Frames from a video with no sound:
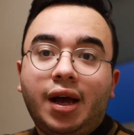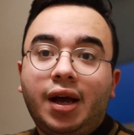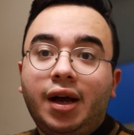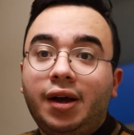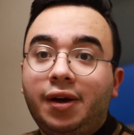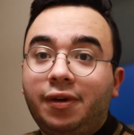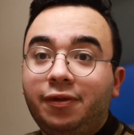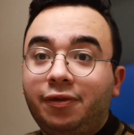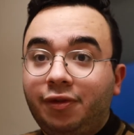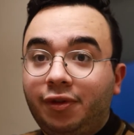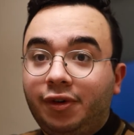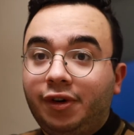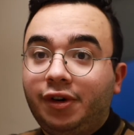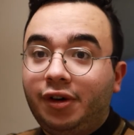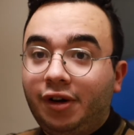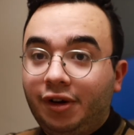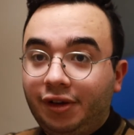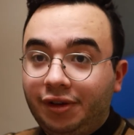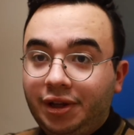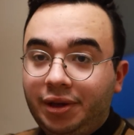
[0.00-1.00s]
For
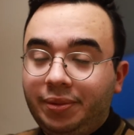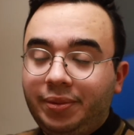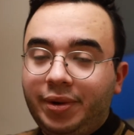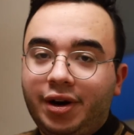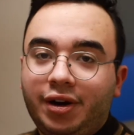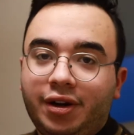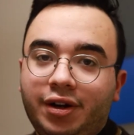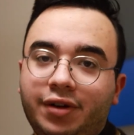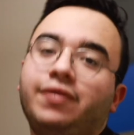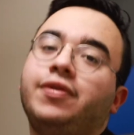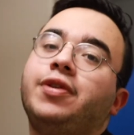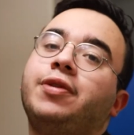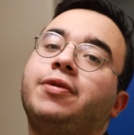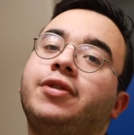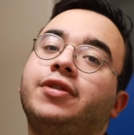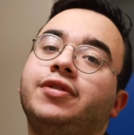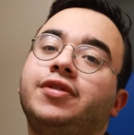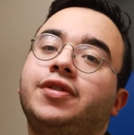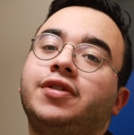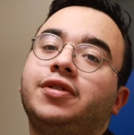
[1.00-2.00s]
all the American
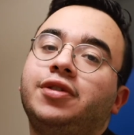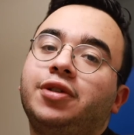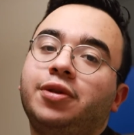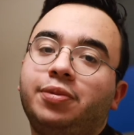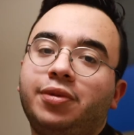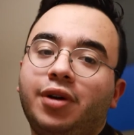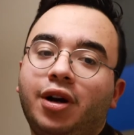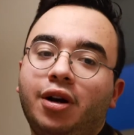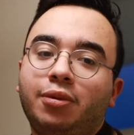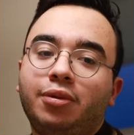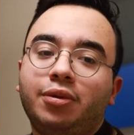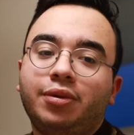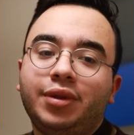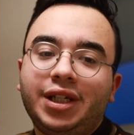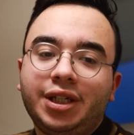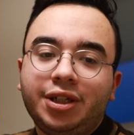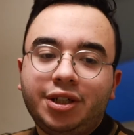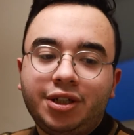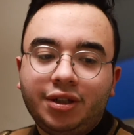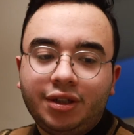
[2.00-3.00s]
viewers, you're
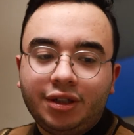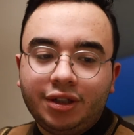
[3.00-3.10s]
probably